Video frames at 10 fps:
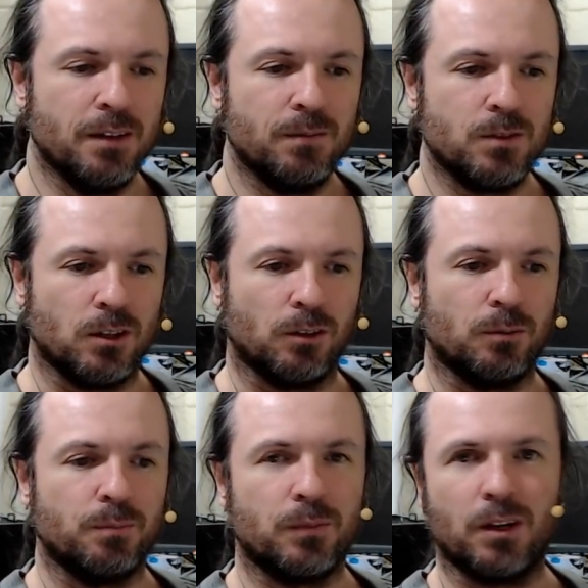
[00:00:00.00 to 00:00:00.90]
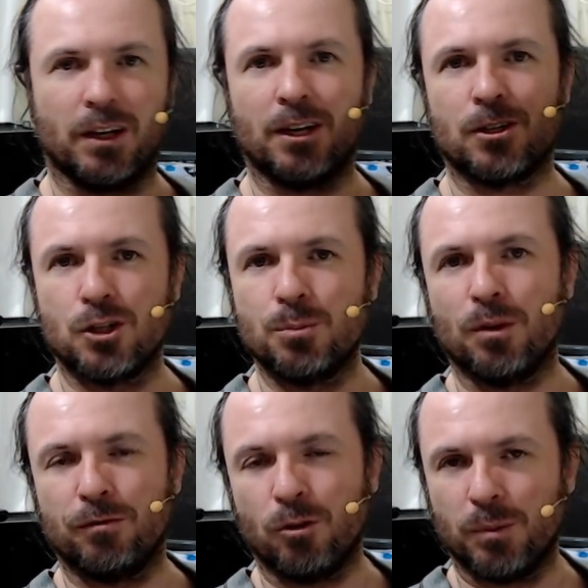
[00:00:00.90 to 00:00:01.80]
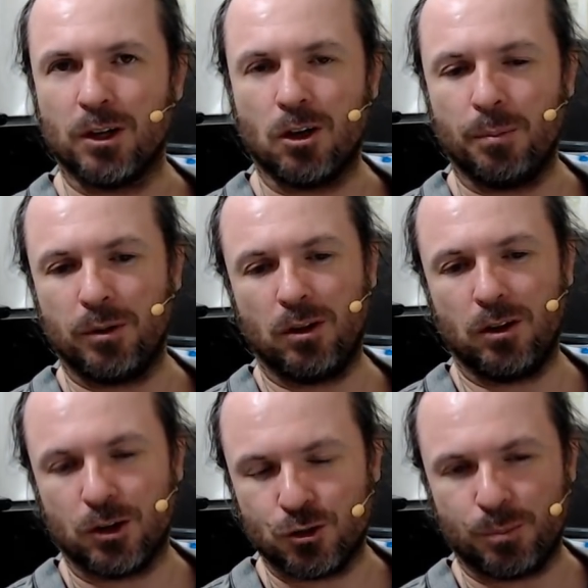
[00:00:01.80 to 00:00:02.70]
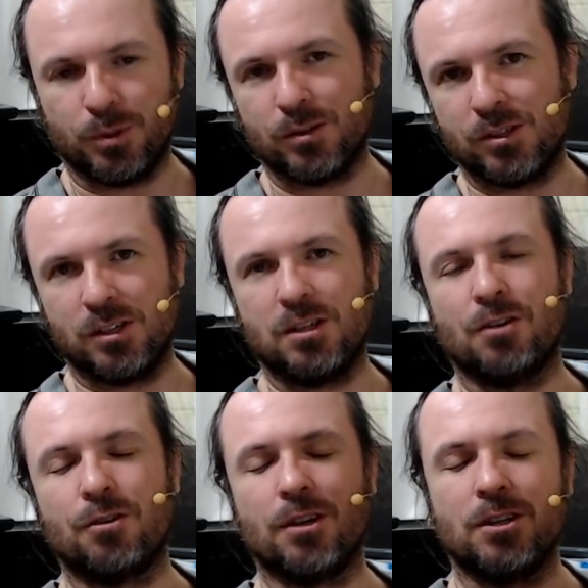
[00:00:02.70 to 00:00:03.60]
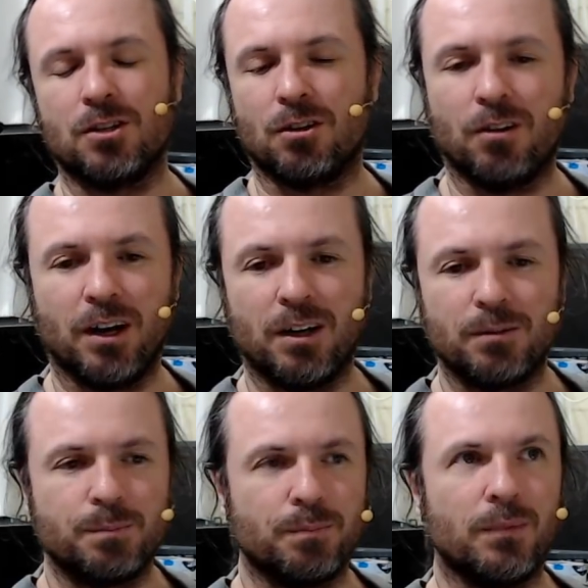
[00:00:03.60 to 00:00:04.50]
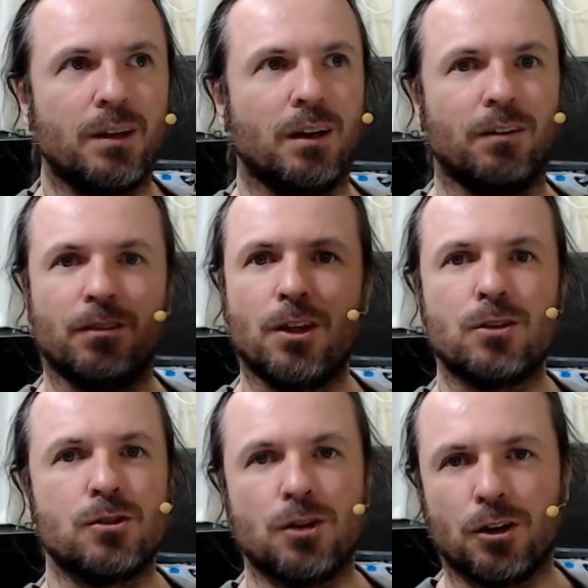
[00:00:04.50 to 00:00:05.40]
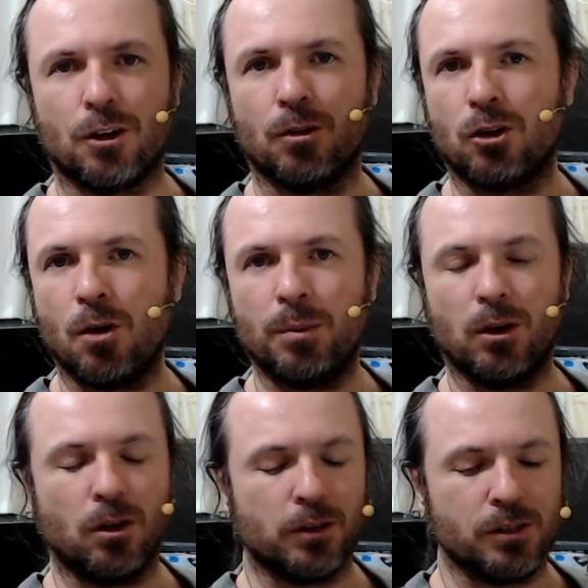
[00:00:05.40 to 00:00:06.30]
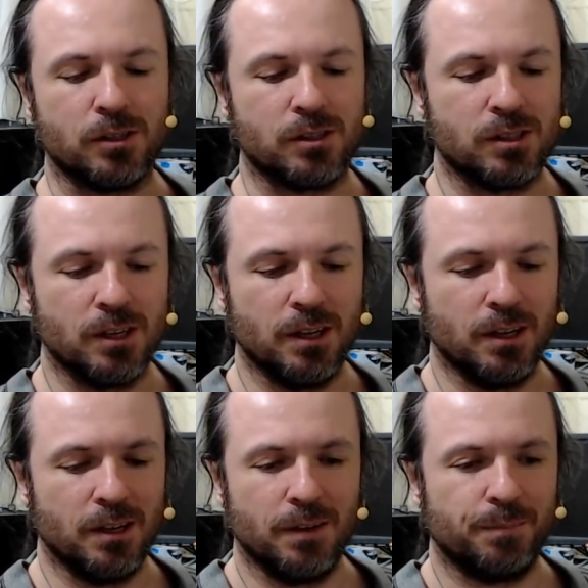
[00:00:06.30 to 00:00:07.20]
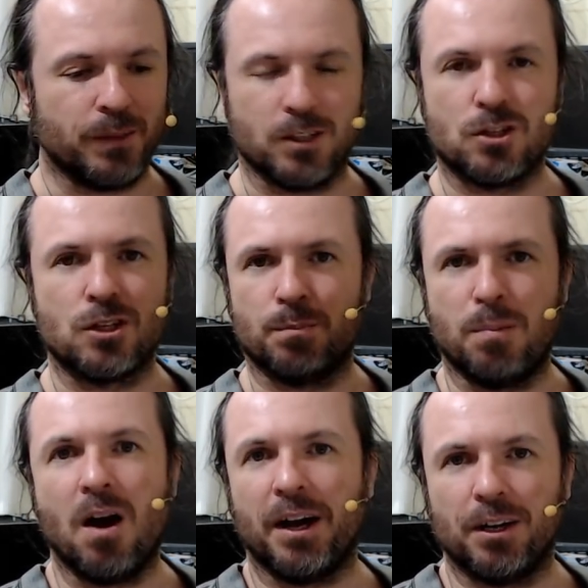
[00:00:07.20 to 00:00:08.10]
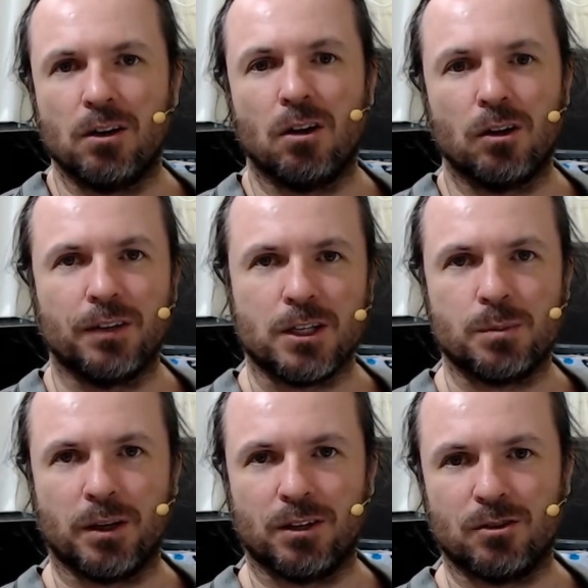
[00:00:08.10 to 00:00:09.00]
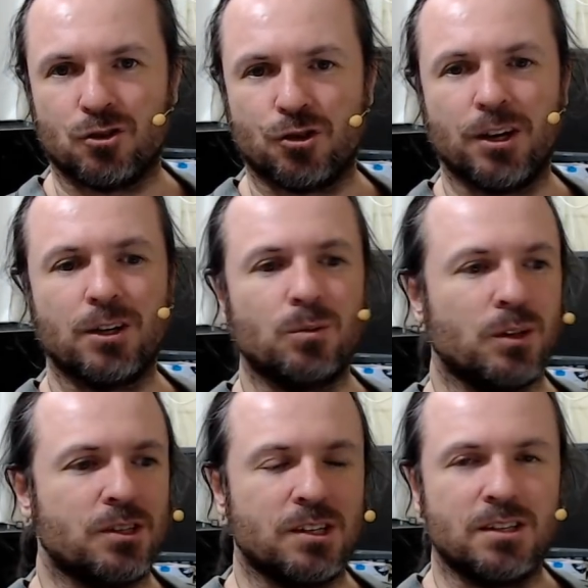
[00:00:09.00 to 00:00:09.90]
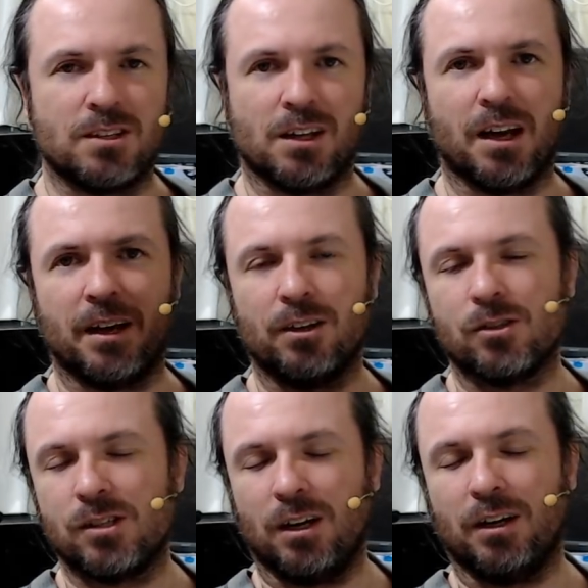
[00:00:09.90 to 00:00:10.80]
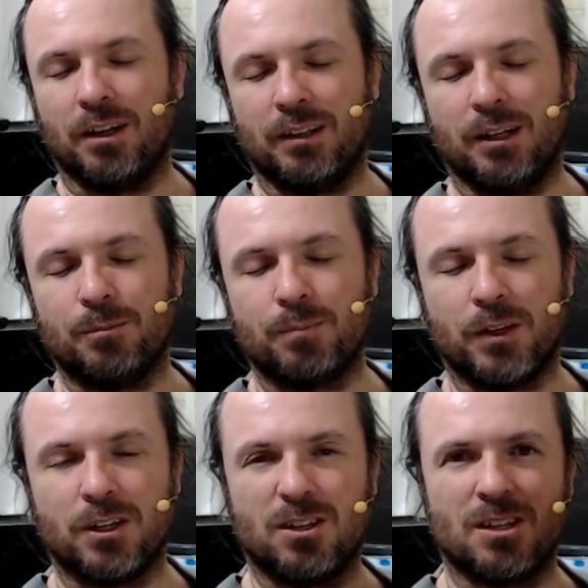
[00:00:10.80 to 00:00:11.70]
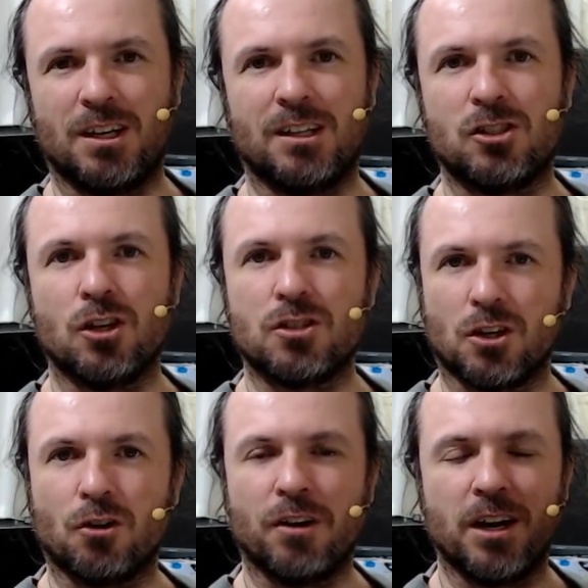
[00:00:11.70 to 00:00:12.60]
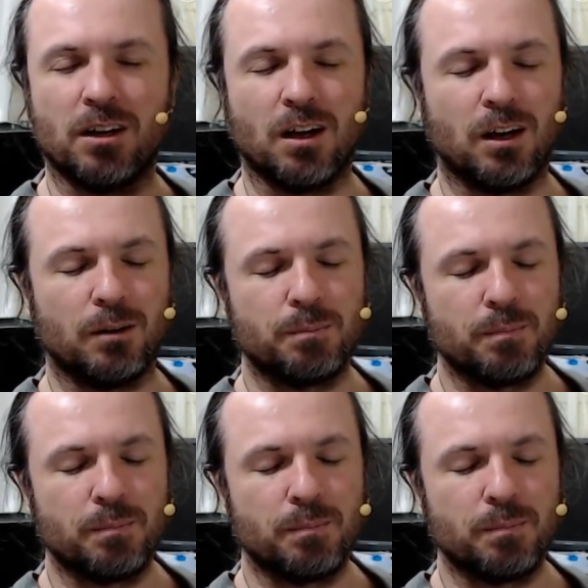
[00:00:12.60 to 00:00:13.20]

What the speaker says: So I get a 2.4 meter copper log, I drop it 600 into the ground. For those who don't know, a copper log it's just a pine log that's been treated with CCA or something like that. It turns it a green color,